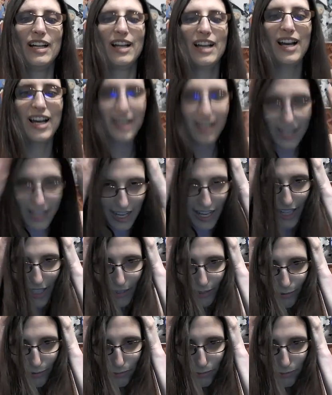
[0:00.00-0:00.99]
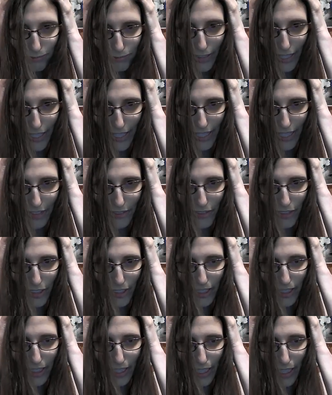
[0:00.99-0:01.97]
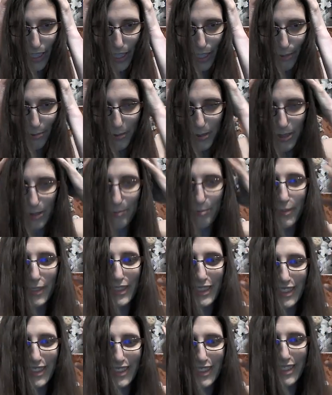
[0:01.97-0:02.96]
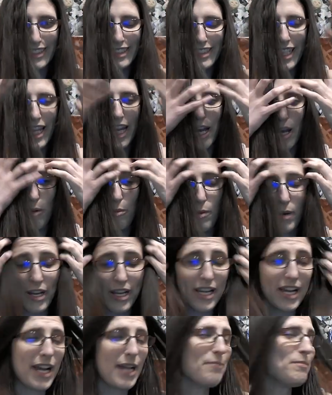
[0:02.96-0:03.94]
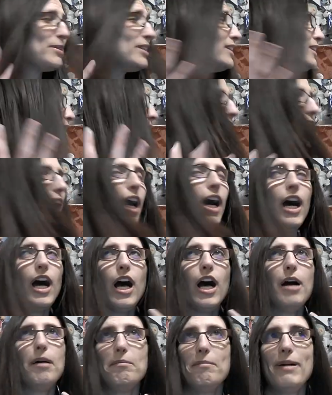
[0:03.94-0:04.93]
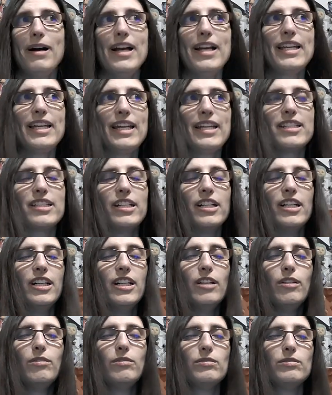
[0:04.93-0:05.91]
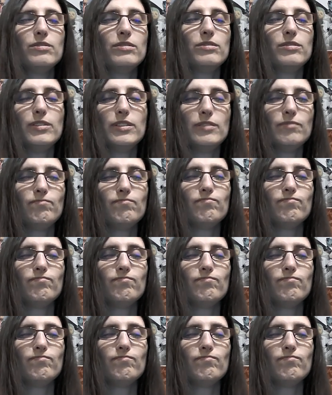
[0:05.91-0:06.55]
I ran after an impulse, but now what? I mean, on my end. Well,